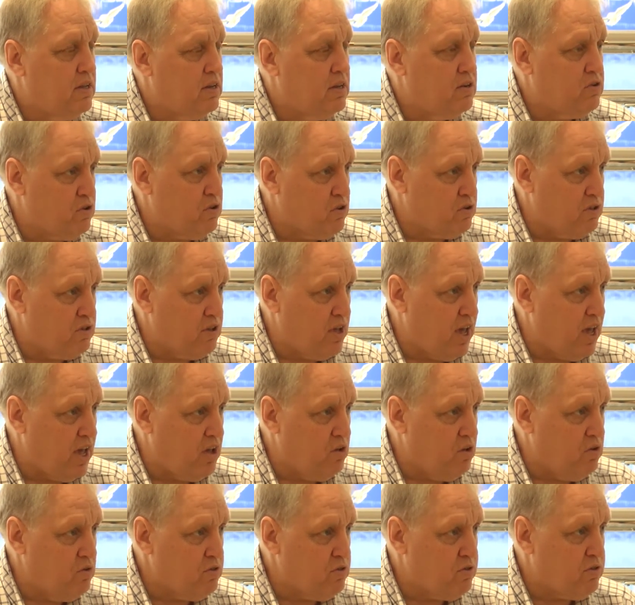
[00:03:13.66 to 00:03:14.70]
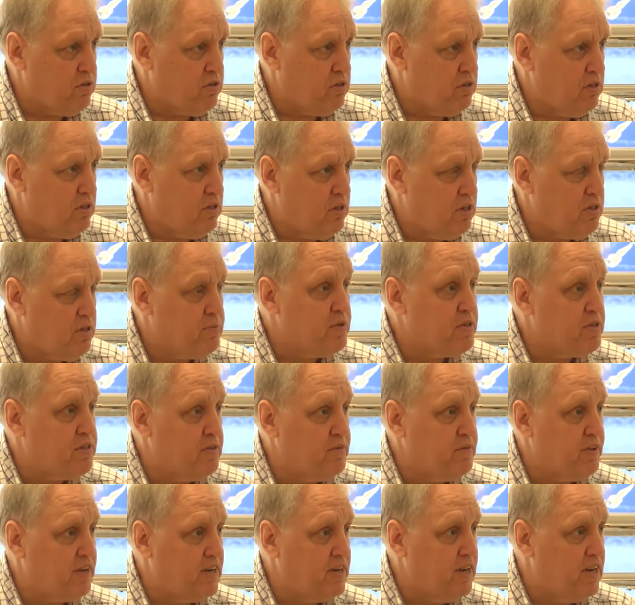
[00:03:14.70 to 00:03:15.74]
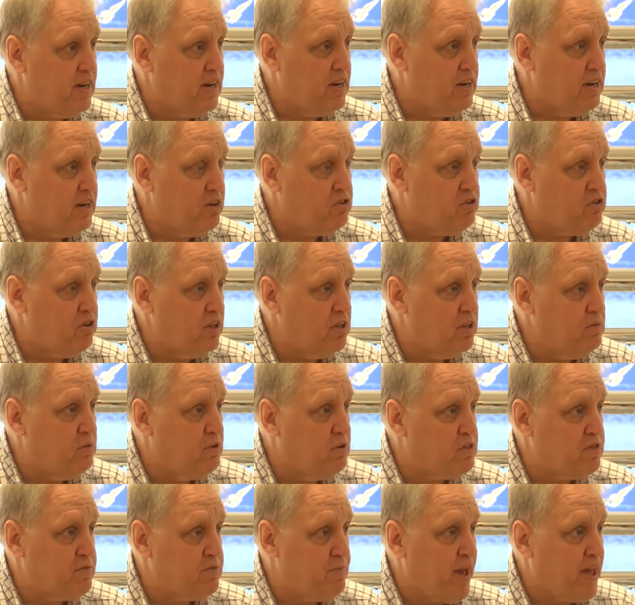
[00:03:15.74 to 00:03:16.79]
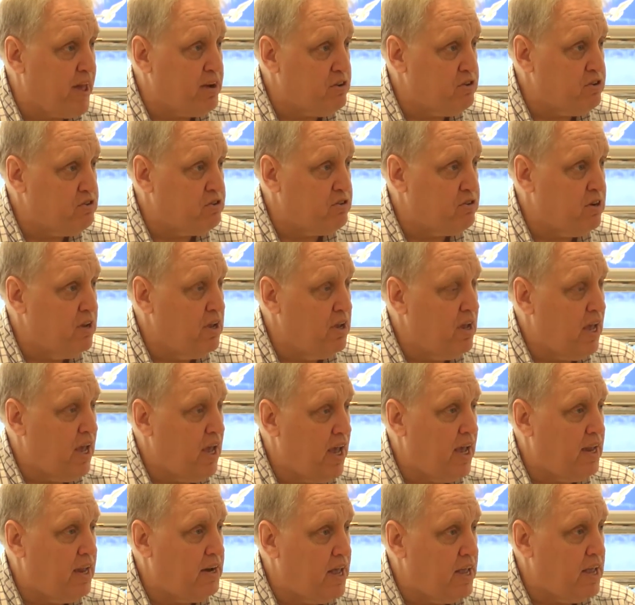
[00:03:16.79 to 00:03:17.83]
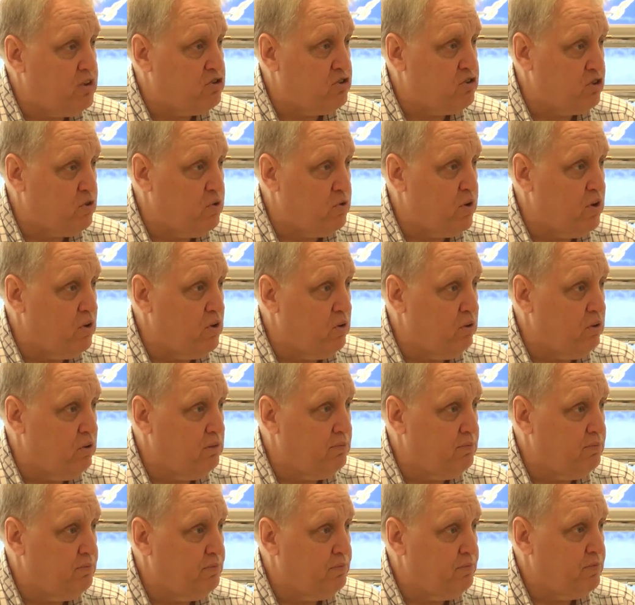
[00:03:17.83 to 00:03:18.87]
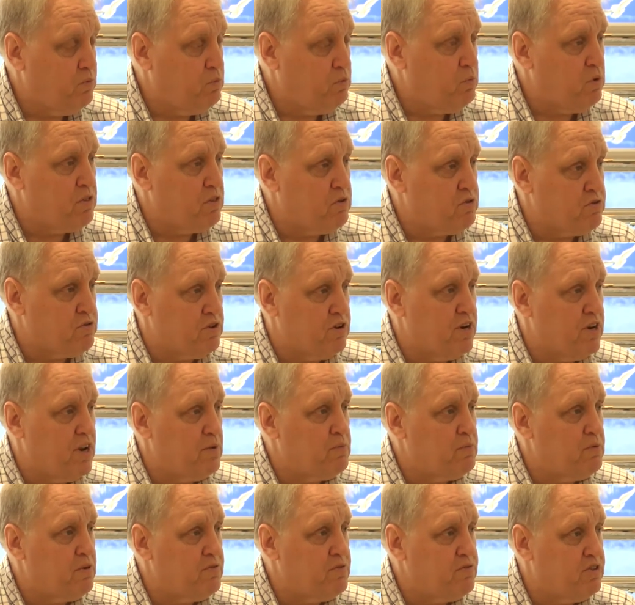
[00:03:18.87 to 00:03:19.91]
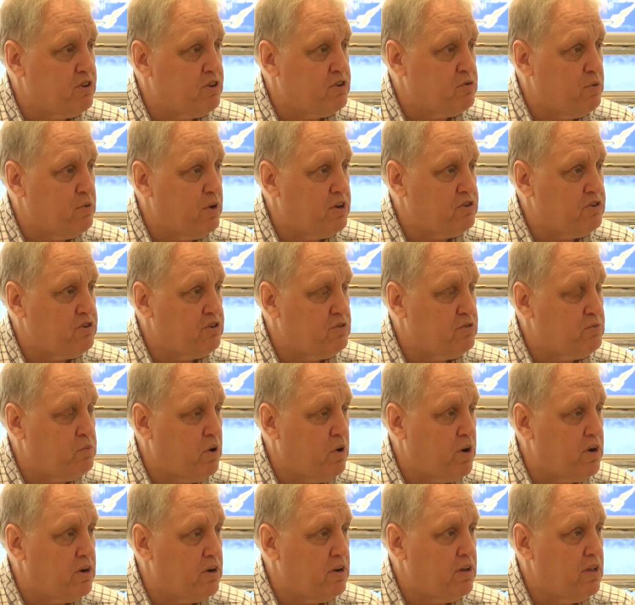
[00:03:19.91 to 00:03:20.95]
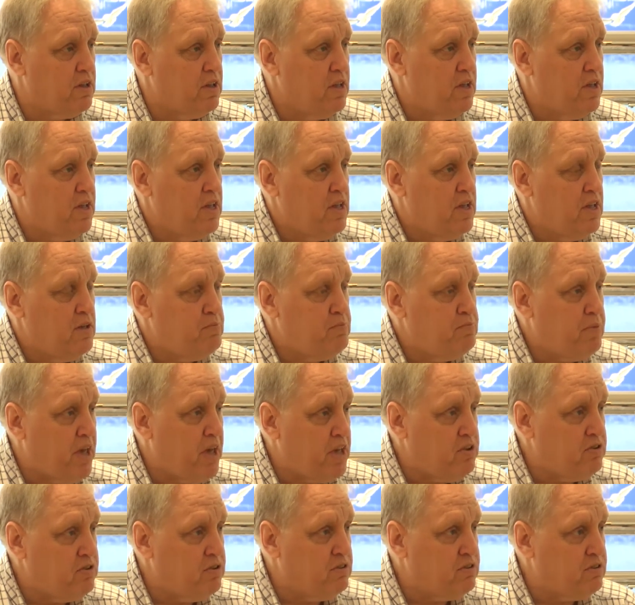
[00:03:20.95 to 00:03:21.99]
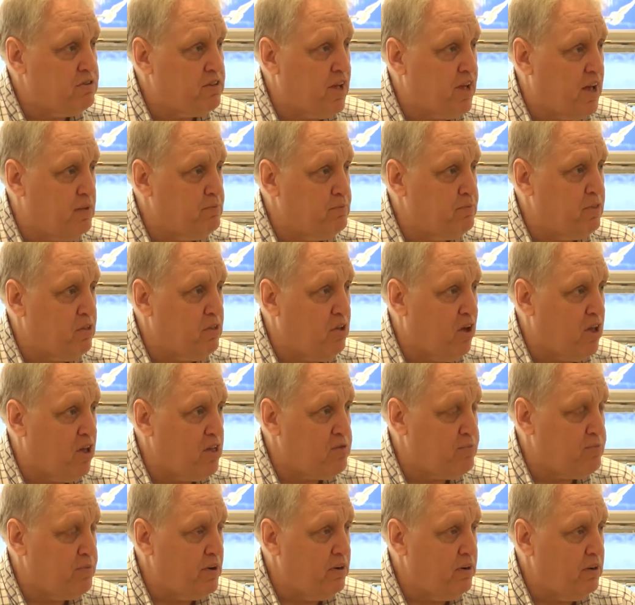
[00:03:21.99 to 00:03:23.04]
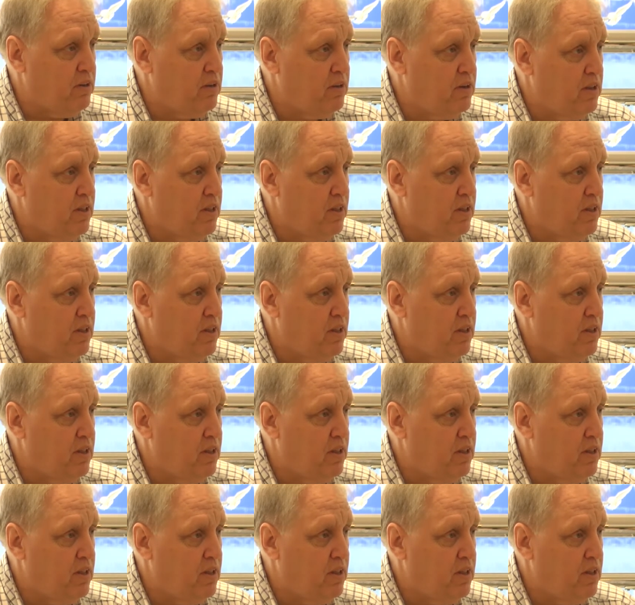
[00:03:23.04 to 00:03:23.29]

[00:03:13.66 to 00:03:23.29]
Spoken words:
Turks and Caicos. A specific need initially was Spanish and Haitian Creole, where there's a number of situations where patients come to the hospital